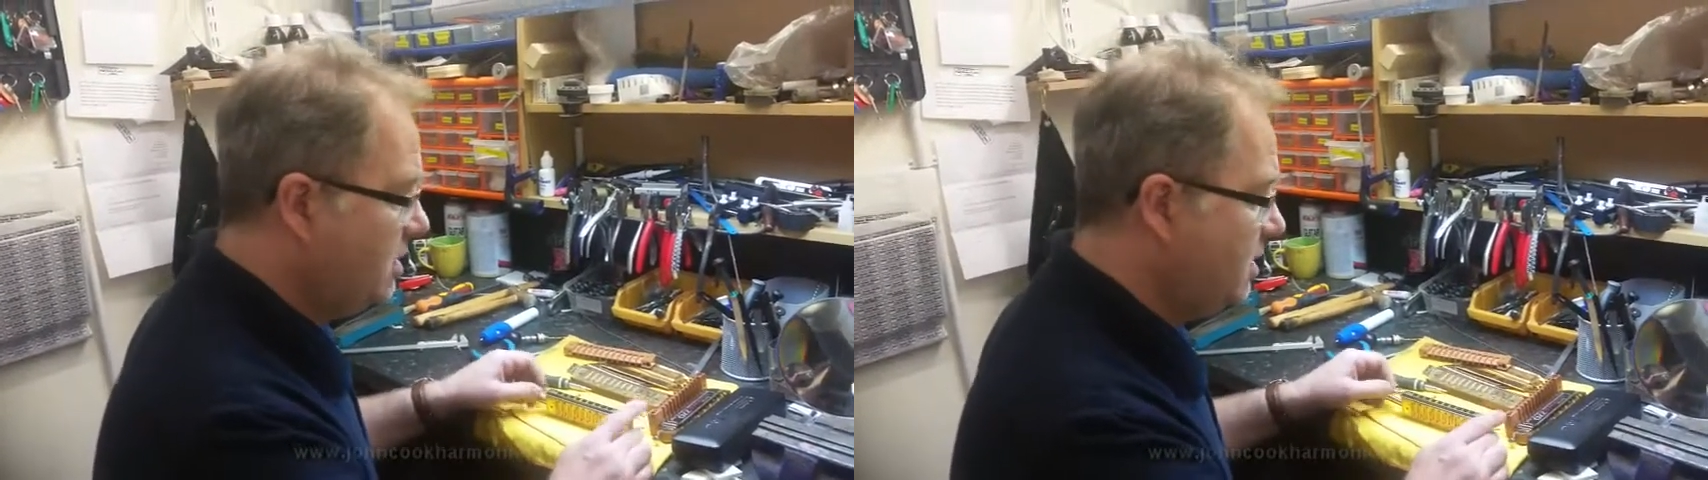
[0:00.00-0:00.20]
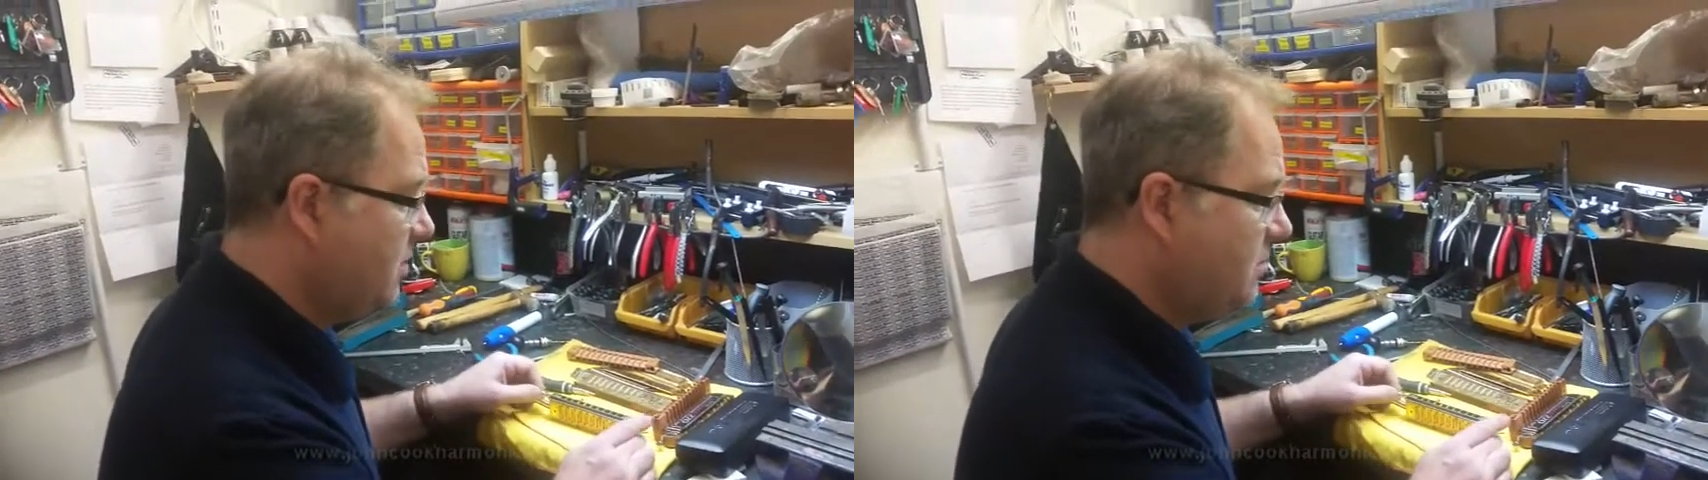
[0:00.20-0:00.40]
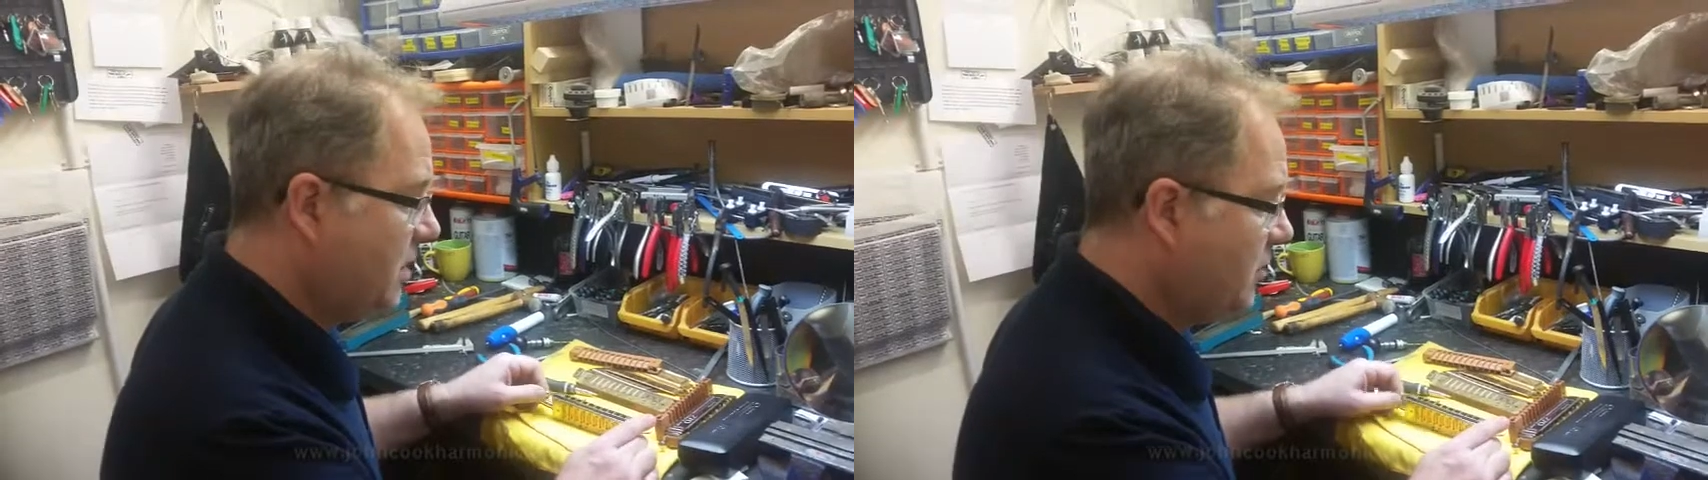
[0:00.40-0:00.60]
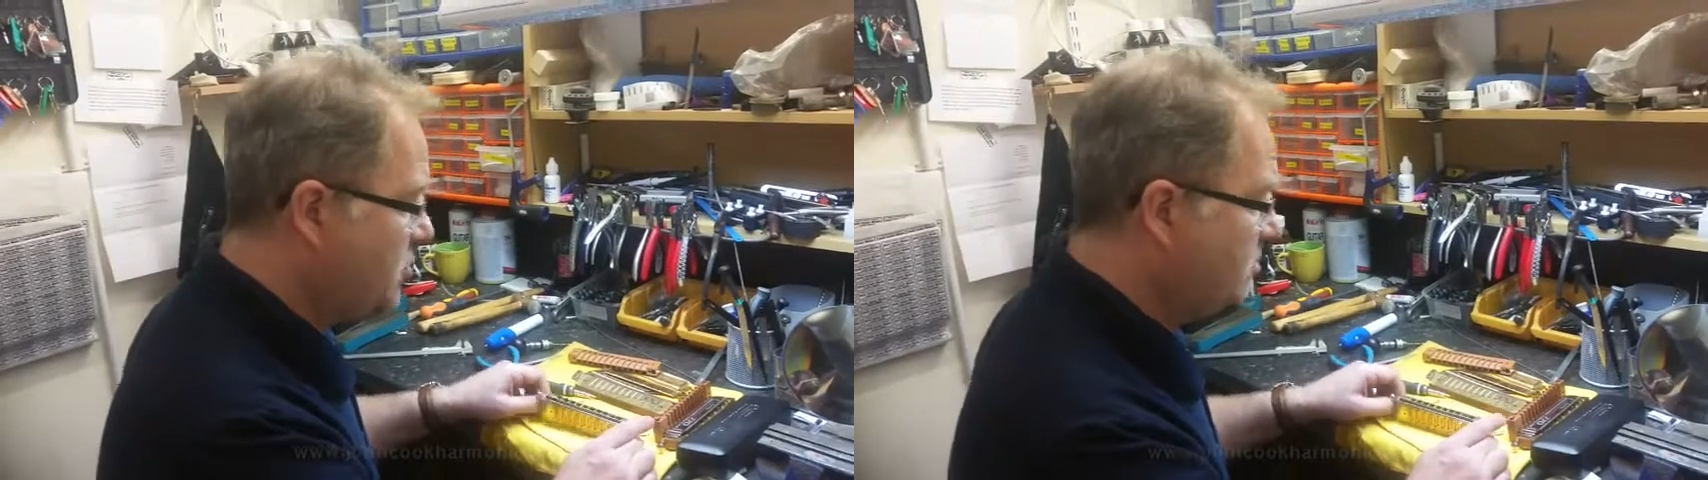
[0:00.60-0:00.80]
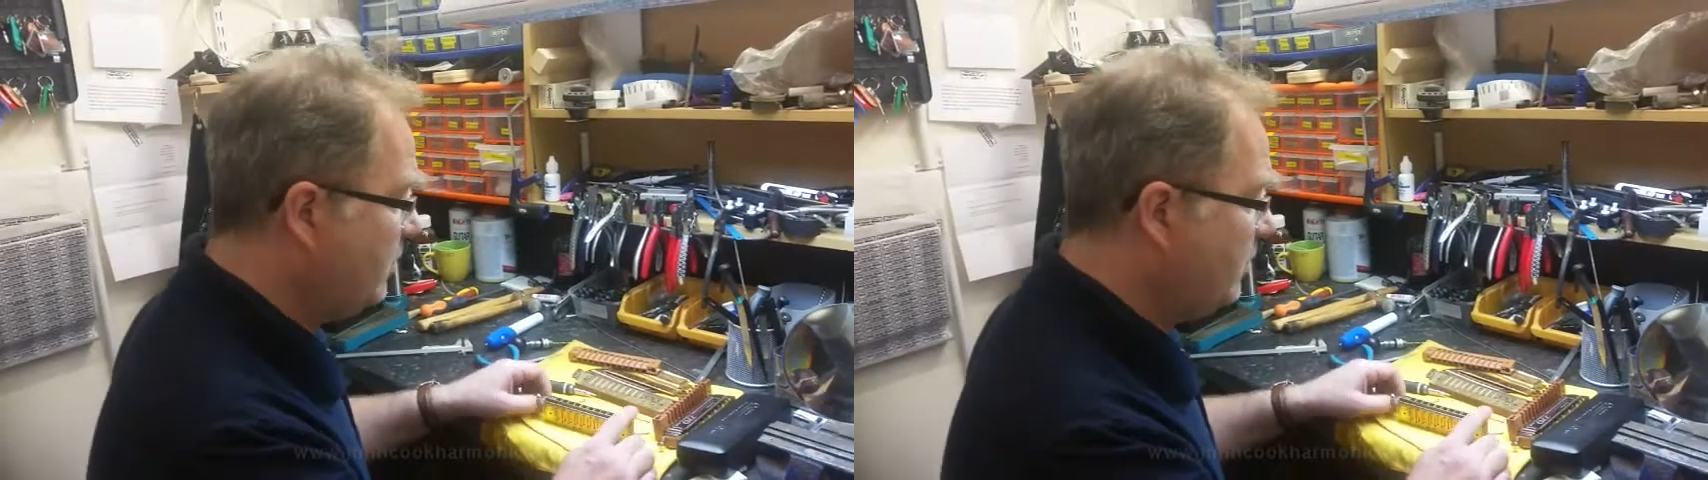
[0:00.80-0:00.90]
um, go onto my